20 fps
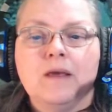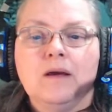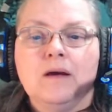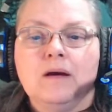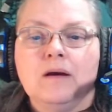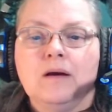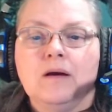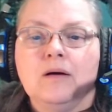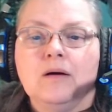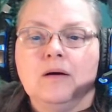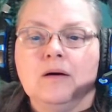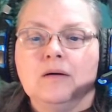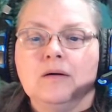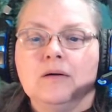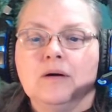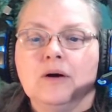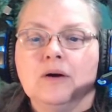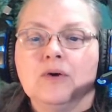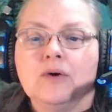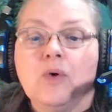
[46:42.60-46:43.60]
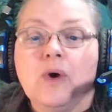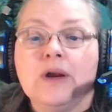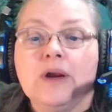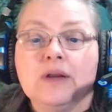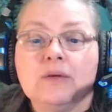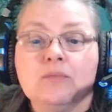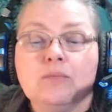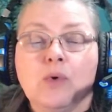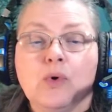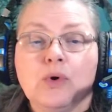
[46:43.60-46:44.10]

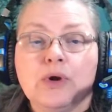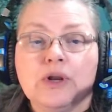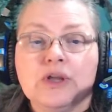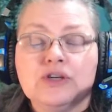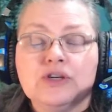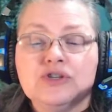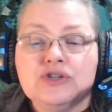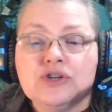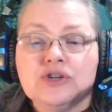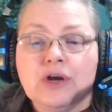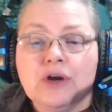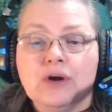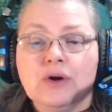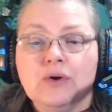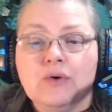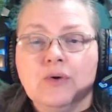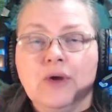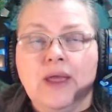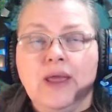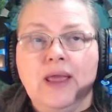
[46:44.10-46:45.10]
Aquatic Morning Show